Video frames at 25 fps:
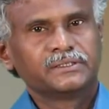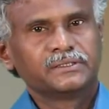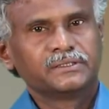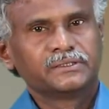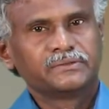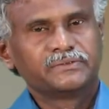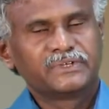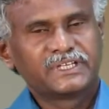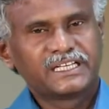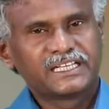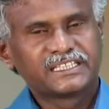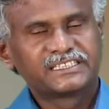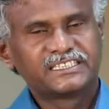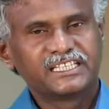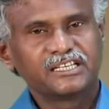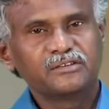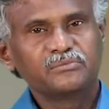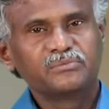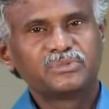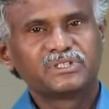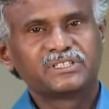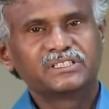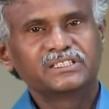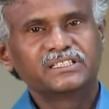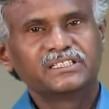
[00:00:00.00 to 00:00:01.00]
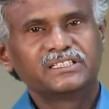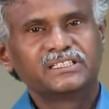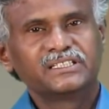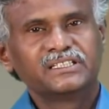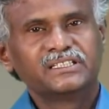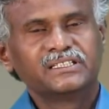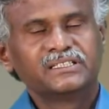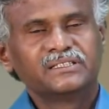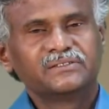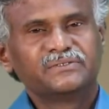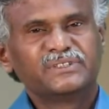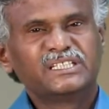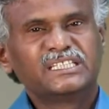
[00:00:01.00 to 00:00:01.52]
For example,
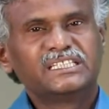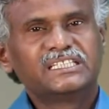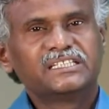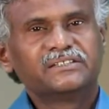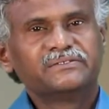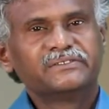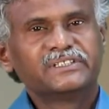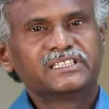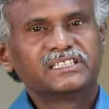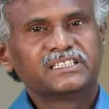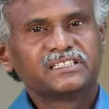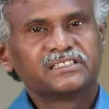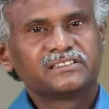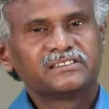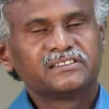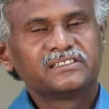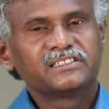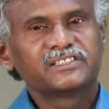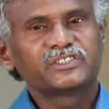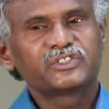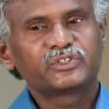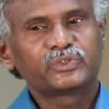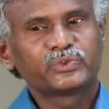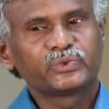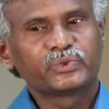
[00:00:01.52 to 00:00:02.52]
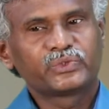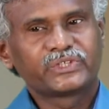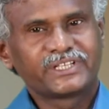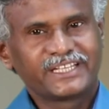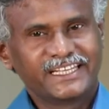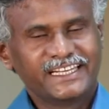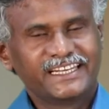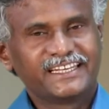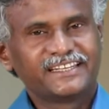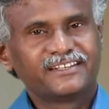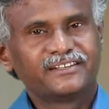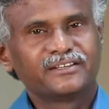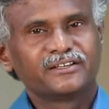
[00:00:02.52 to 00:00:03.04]
we never learn to
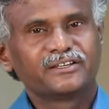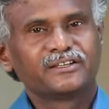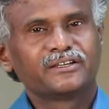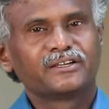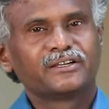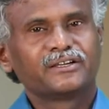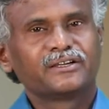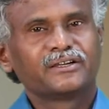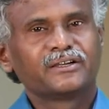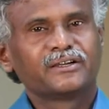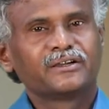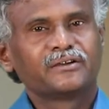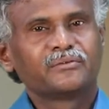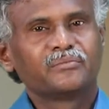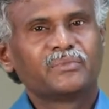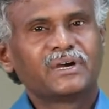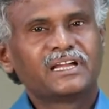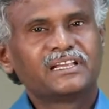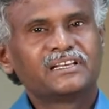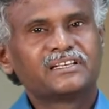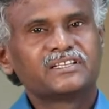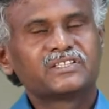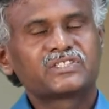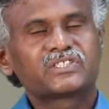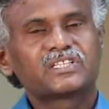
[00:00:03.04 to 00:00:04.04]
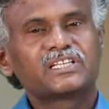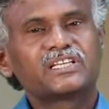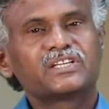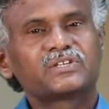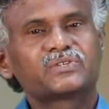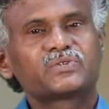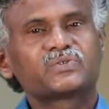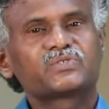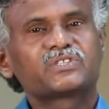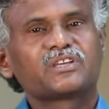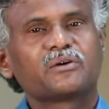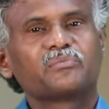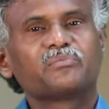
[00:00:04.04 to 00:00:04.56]
read by listening
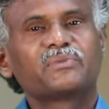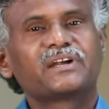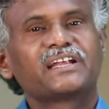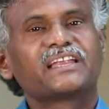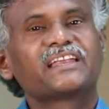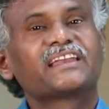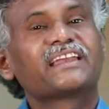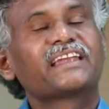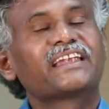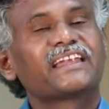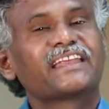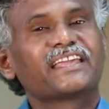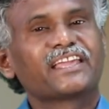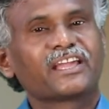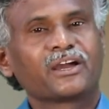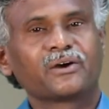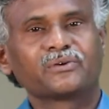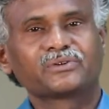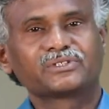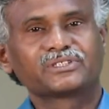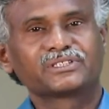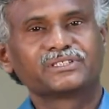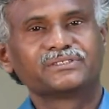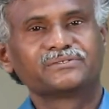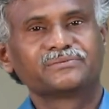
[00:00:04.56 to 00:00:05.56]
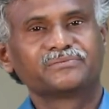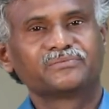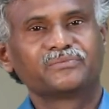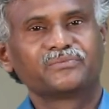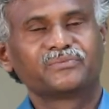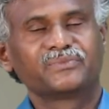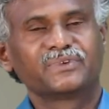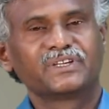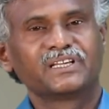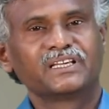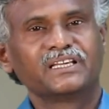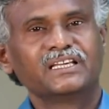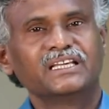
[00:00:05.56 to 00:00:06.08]
to somebody reading out.
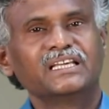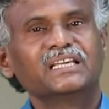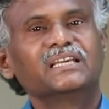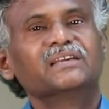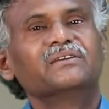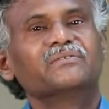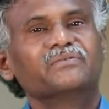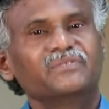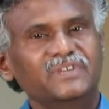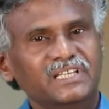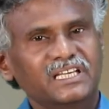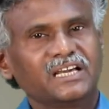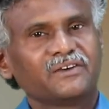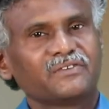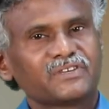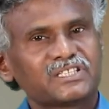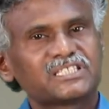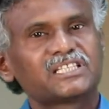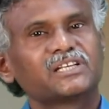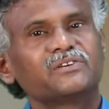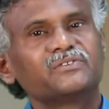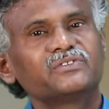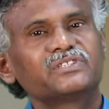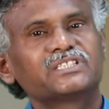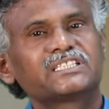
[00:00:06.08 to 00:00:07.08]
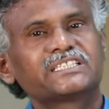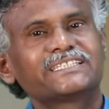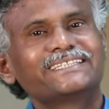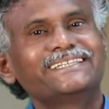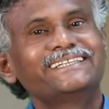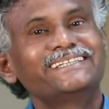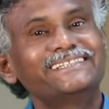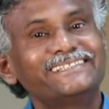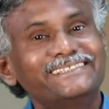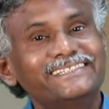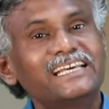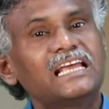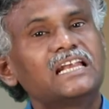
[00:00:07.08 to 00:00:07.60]
We ourselves
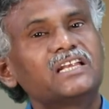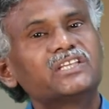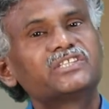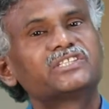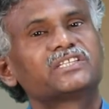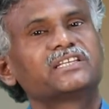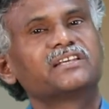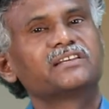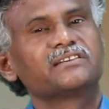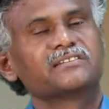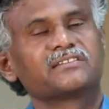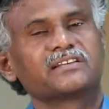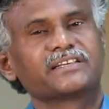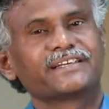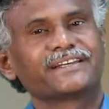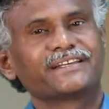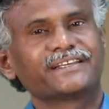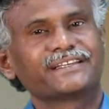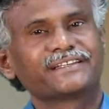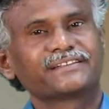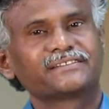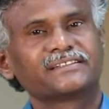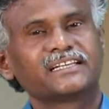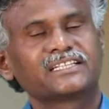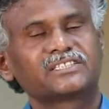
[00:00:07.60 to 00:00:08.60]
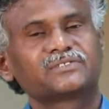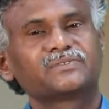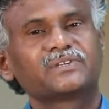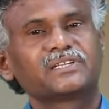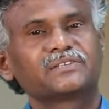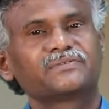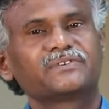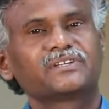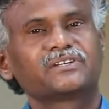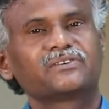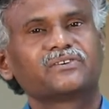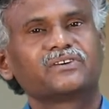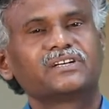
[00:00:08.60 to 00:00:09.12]
indulged in reading, that is what
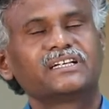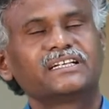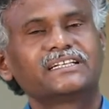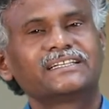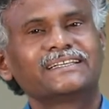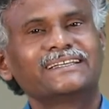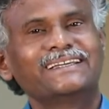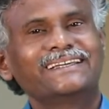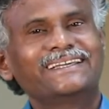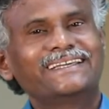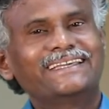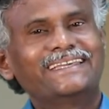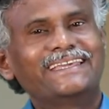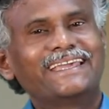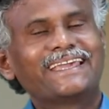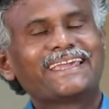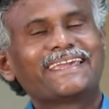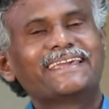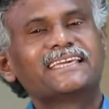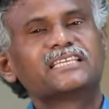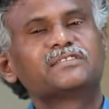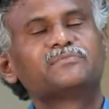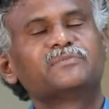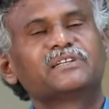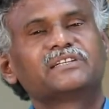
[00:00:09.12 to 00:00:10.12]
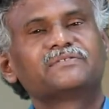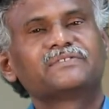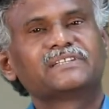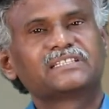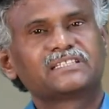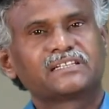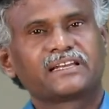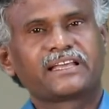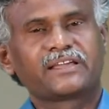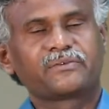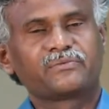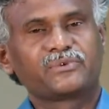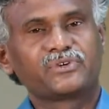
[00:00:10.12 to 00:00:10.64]
we call it engagement with
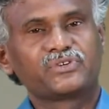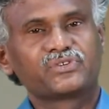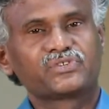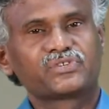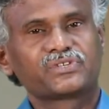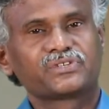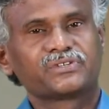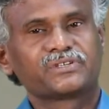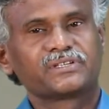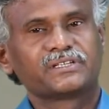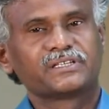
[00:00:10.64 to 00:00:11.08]
language.